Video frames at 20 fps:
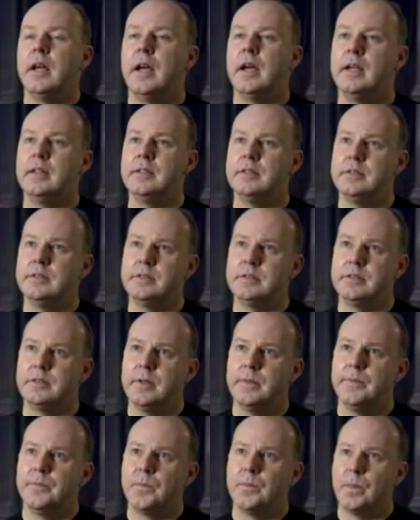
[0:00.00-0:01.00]
And
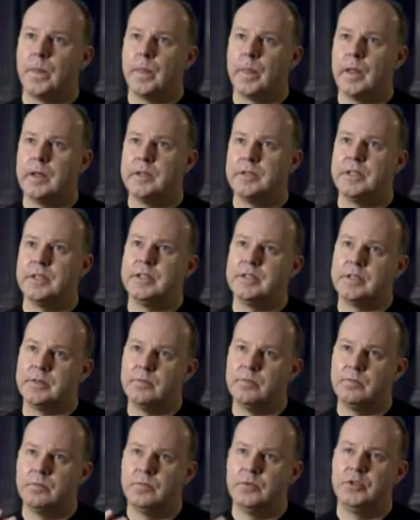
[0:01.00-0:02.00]
there's this
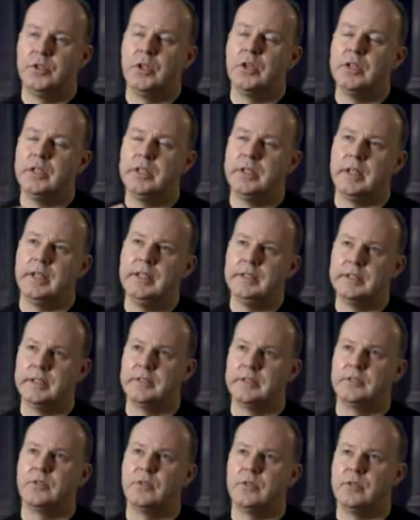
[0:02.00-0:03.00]
journey that he
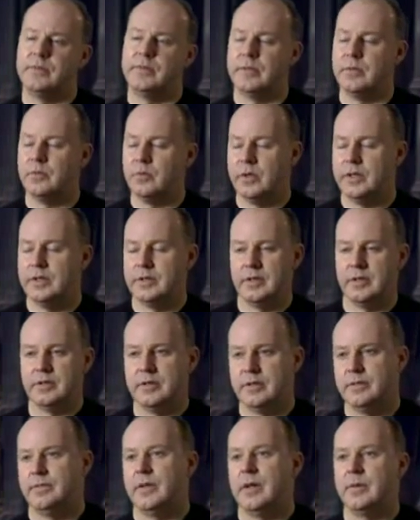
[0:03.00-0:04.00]
takes through the film where he
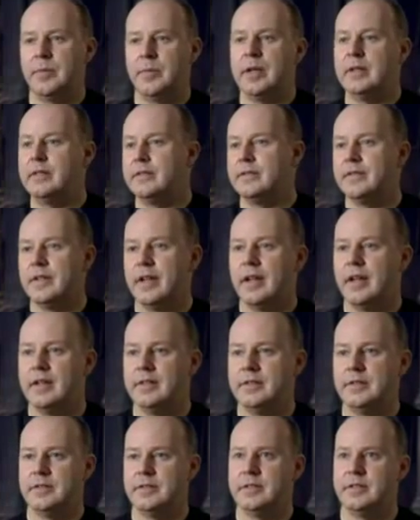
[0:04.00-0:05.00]
starts to fragment,
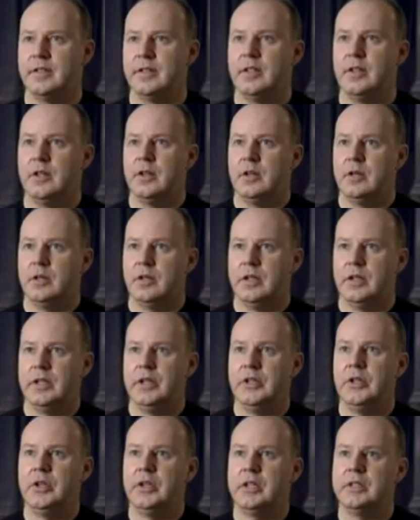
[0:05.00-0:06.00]
and
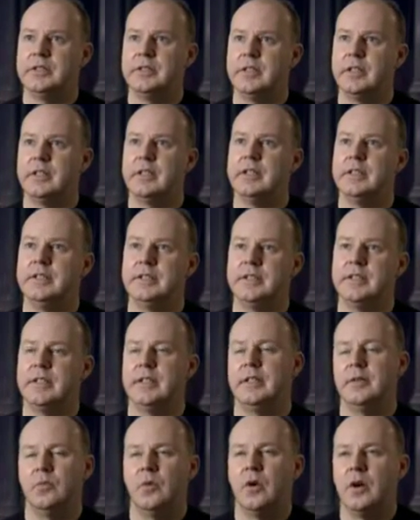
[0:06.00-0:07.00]
you can suddenly
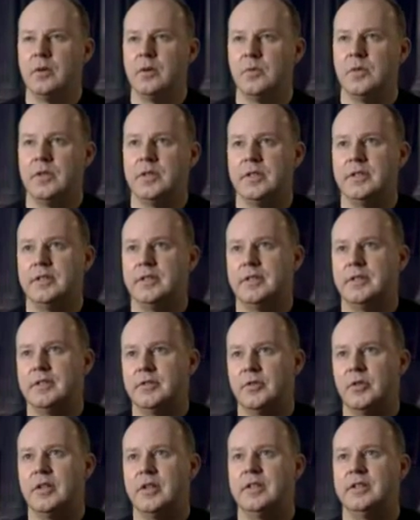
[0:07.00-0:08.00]
see what I wanted to
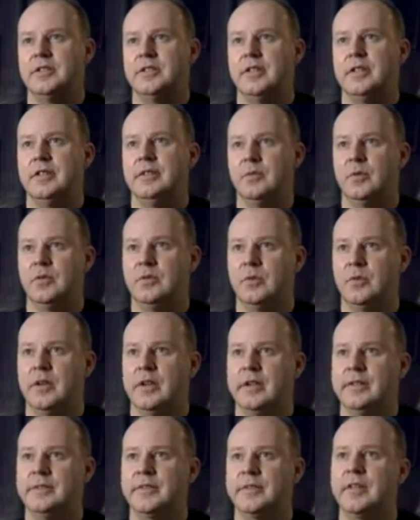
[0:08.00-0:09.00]
try and achieve with
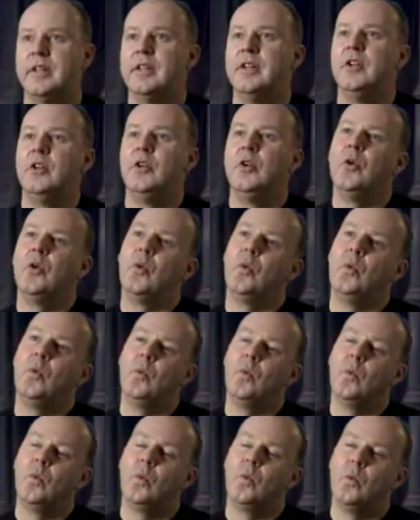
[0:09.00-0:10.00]
Rafe
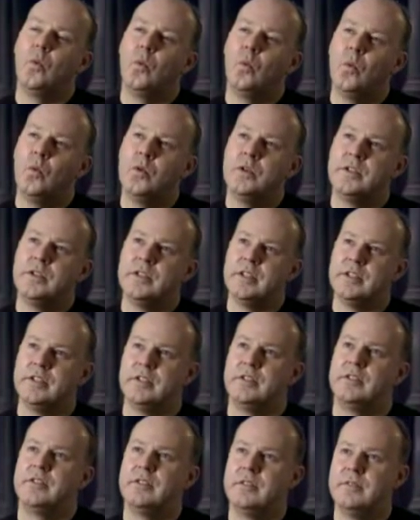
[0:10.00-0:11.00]
was
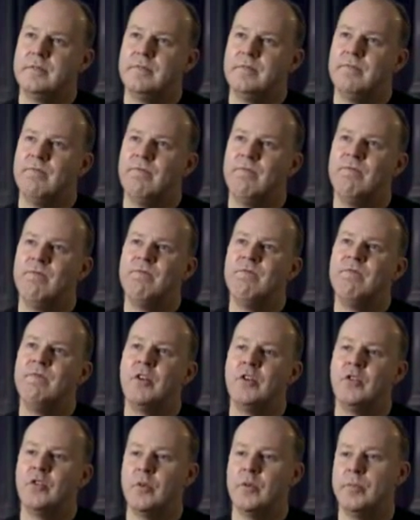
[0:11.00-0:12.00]
this
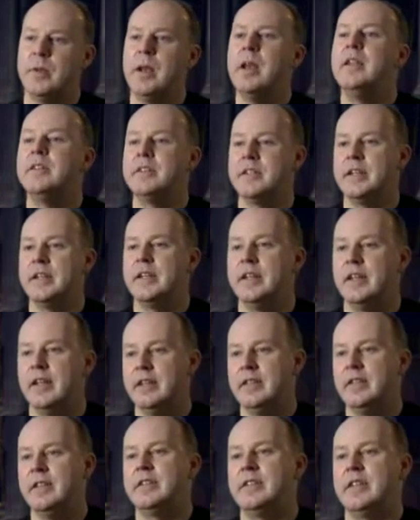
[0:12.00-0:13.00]
vulnerability
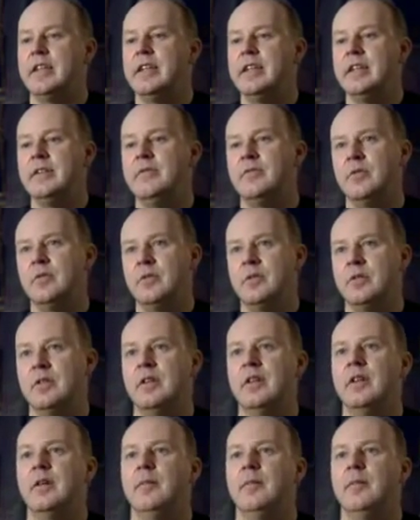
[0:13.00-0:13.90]
in this evil